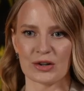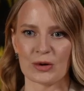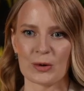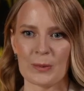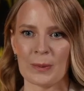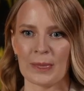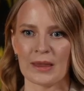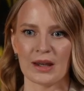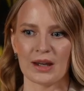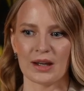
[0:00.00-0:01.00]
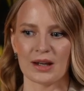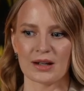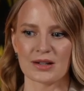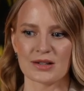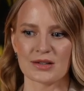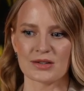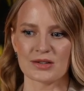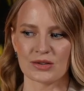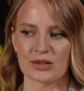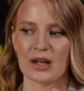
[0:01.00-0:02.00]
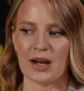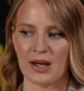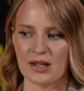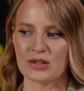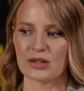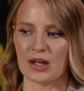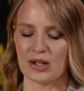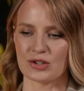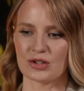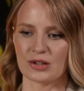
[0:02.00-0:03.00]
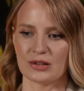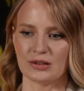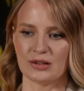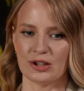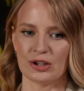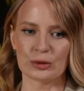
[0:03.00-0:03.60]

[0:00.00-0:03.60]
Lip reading: So So the education,